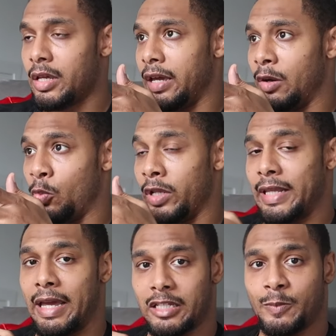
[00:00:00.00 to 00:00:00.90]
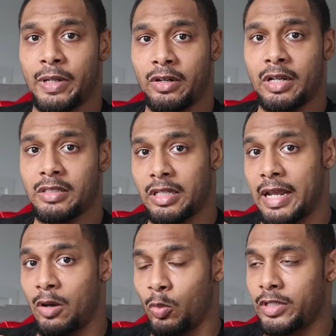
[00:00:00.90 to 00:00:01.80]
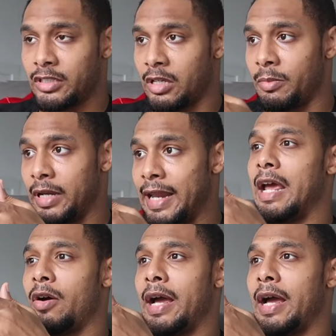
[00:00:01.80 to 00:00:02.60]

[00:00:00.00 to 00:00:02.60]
And with that experience and that wisdom, now